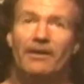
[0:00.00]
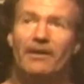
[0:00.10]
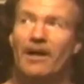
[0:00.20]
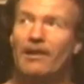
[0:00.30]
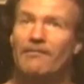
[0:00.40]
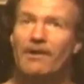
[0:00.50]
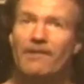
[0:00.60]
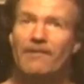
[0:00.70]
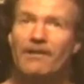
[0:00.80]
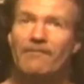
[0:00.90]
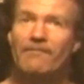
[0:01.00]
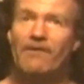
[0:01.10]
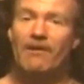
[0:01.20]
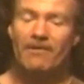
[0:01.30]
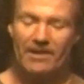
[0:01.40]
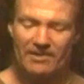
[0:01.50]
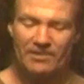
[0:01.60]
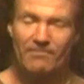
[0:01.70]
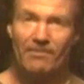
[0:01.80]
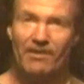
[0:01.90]
color
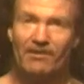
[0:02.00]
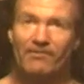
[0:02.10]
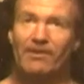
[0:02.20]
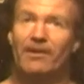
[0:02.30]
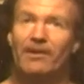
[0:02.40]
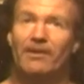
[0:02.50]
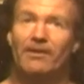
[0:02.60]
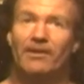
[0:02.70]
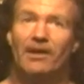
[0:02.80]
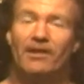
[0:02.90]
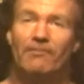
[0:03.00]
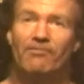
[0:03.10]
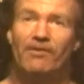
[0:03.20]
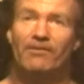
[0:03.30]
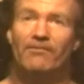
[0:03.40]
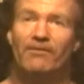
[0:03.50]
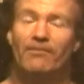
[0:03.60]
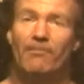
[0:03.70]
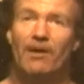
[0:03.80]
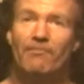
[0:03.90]
variation because the color prisms
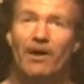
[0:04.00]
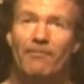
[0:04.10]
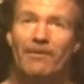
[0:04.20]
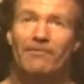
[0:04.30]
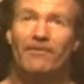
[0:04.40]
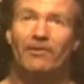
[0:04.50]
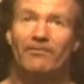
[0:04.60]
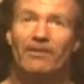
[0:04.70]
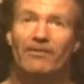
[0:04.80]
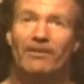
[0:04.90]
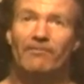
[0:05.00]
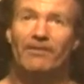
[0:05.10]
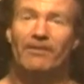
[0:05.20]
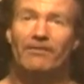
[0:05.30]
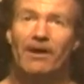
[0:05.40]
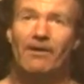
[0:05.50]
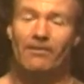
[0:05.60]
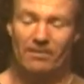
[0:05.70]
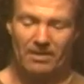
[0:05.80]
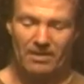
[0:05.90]
might probably filtering some things
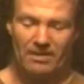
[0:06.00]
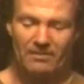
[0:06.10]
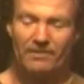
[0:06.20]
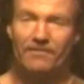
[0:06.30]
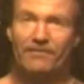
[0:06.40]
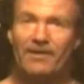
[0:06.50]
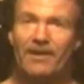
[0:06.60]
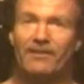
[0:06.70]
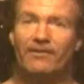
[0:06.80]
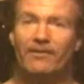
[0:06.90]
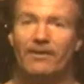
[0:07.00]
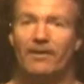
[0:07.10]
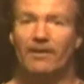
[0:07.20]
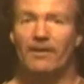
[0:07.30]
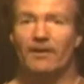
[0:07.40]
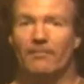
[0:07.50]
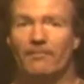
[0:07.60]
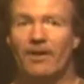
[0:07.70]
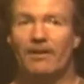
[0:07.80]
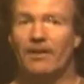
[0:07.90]
out, different things.
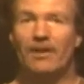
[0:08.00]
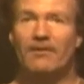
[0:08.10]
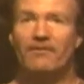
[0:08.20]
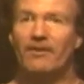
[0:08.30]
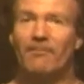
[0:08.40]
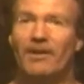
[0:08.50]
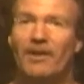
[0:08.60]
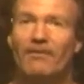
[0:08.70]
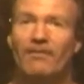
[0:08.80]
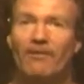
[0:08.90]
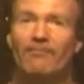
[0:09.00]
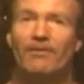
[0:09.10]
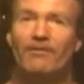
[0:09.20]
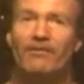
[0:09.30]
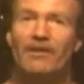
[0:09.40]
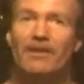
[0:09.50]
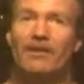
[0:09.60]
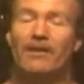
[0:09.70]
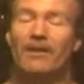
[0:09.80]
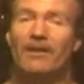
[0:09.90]
But that's what you see
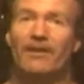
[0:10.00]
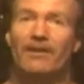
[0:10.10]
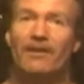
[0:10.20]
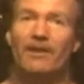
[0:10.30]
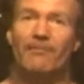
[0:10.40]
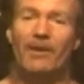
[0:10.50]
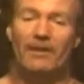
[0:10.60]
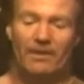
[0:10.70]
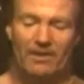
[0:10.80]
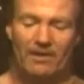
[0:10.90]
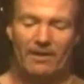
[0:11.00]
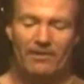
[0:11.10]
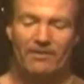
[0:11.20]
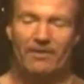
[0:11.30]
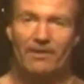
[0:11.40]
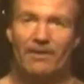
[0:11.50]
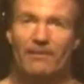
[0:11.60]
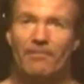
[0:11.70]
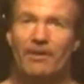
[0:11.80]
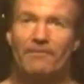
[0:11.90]
in there. But
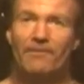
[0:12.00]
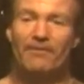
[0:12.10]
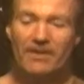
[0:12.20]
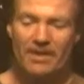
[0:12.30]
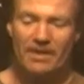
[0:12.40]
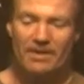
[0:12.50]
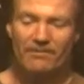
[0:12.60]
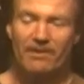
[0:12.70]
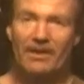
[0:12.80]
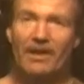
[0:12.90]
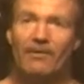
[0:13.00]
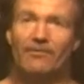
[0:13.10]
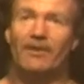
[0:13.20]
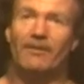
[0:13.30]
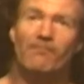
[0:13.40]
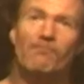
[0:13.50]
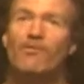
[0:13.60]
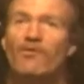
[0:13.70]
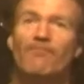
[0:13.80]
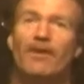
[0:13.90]
but if you see anything else like
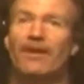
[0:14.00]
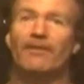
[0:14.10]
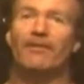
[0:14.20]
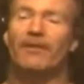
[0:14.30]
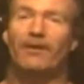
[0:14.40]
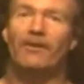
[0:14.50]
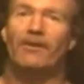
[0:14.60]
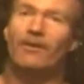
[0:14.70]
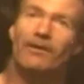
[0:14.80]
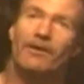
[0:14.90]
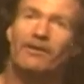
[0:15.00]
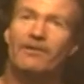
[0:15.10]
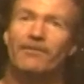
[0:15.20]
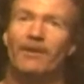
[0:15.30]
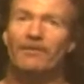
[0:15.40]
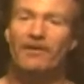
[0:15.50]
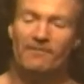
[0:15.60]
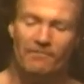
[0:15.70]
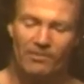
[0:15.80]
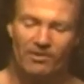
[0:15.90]
movements or a
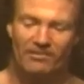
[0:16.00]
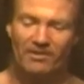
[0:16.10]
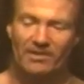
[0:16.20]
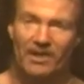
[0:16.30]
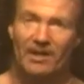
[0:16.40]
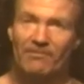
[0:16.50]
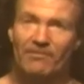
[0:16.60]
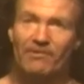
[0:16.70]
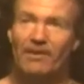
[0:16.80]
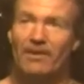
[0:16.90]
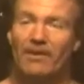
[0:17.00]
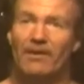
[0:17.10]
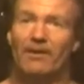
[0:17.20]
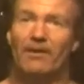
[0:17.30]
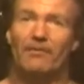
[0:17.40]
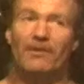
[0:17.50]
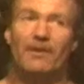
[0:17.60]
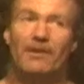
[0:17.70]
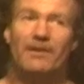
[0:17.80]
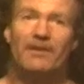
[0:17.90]
different person comes, or
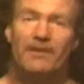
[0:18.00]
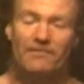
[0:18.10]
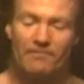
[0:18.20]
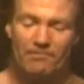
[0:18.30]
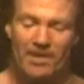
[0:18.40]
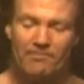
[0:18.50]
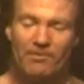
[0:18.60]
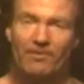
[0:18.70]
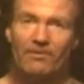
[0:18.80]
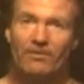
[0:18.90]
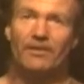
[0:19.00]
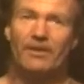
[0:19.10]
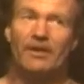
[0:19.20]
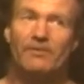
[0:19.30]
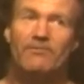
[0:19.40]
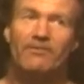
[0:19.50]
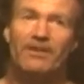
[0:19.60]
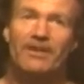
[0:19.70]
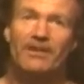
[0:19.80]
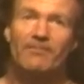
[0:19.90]
any different people that you
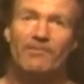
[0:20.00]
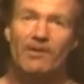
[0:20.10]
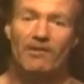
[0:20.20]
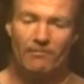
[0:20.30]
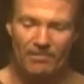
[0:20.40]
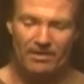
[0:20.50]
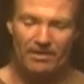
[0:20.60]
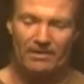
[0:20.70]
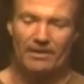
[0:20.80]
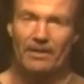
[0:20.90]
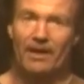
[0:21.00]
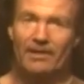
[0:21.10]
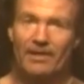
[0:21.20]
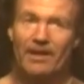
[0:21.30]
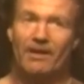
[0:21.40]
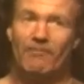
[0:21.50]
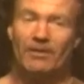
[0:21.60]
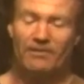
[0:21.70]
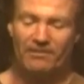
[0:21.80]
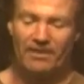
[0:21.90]
see in the mirror but they're not there but
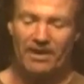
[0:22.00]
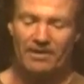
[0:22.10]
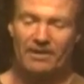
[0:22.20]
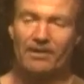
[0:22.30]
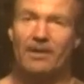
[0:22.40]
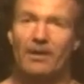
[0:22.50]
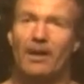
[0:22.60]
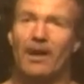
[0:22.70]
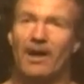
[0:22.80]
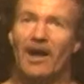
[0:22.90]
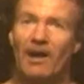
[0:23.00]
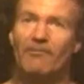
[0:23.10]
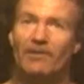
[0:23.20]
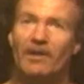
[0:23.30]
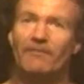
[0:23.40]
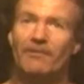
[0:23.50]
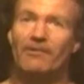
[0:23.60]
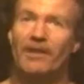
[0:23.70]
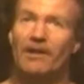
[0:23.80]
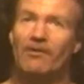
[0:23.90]
you're standing, I would love to
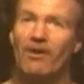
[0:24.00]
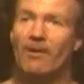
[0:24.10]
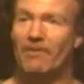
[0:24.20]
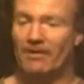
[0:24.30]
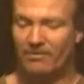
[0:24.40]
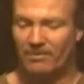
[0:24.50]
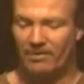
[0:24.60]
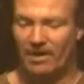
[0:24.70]
hear comments.